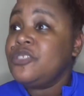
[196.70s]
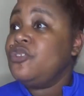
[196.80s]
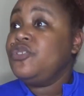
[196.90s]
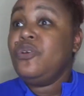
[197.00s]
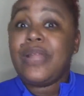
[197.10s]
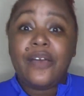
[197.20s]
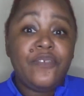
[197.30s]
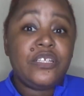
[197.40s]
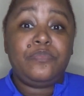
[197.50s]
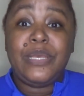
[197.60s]
So you're not
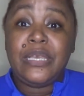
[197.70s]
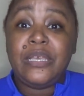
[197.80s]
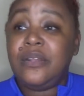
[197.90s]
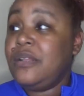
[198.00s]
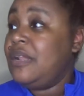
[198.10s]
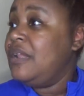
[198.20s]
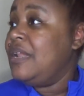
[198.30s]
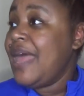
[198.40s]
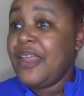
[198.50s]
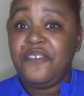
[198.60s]
gonna spend
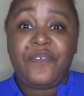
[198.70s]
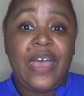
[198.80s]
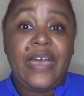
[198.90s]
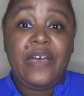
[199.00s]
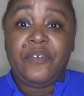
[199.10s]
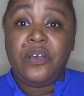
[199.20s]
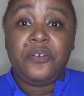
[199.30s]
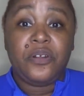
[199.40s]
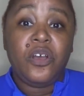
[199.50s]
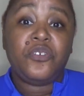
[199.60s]
95,
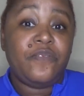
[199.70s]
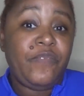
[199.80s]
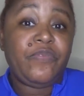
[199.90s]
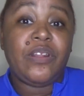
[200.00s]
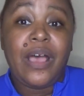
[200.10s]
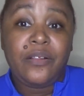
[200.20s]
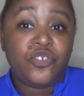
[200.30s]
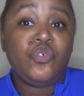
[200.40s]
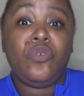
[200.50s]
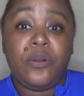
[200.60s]
100, 150
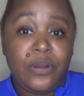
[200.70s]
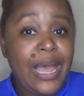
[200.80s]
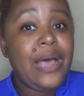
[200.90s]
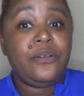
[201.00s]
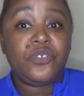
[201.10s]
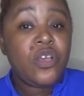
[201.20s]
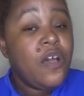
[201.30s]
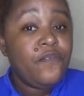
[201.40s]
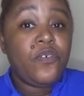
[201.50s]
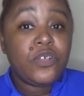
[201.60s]
dollars, 200 dollars
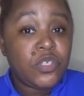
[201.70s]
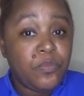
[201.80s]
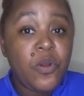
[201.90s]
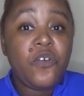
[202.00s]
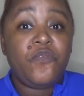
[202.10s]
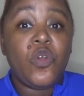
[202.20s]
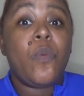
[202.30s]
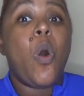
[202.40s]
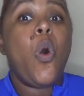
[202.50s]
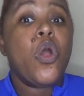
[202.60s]
for some
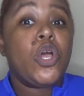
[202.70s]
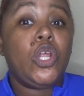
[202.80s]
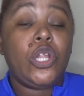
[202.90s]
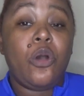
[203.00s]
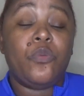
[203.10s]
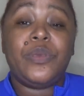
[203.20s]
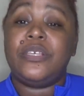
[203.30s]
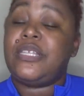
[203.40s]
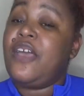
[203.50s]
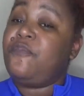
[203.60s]
perfume or cologne
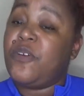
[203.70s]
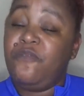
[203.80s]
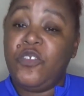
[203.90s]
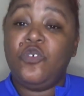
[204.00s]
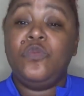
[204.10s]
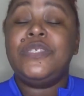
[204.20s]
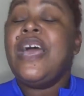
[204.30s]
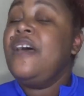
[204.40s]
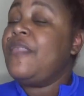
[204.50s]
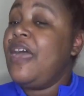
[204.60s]
because they have perfumes,
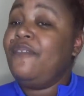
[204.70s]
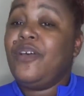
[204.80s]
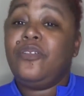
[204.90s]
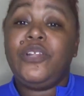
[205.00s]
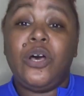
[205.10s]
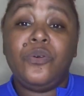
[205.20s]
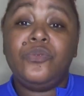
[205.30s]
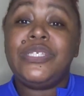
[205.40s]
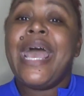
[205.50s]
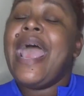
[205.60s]
they have
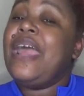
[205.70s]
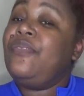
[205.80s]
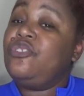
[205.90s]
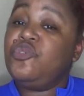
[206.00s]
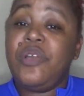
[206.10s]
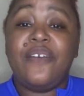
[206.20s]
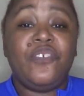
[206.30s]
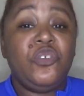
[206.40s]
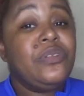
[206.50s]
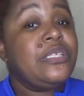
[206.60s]
colognes, and they do have
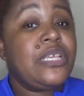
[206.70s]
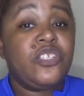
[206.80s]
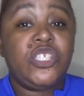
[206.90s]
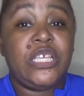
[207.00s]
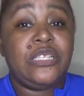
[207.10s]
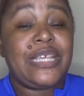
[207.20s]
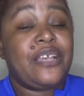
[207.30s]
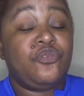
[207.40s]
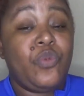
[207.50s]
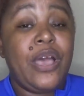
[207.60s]
unisex scents
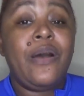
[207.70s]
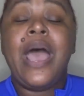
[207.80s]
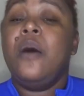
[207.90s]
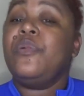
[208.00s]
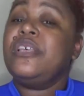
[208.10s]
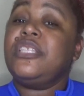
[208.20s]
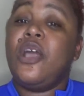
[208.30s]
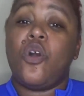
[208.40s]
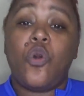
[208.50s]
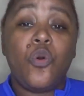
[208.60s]
as well. Plus
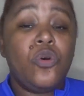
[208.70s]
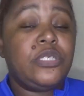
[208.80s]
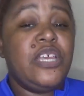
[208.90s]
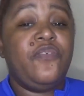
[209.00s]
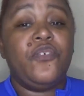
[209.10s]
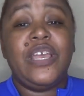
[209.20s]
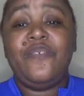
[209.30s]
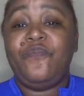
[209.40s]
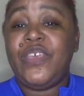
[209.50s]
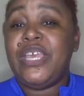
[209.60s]
they are cruelty
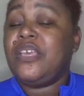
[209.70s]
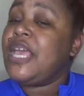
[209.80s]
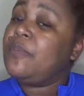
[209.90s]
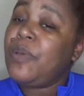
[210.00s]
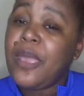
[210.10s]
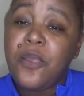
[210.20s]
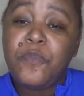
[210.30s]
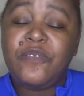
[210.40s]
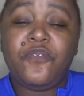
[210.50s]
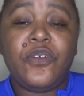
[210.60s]
cruelty-free, vegan, and
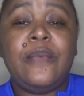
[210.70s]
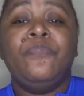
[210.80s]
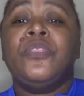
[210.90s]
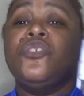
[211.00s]
paraben-free.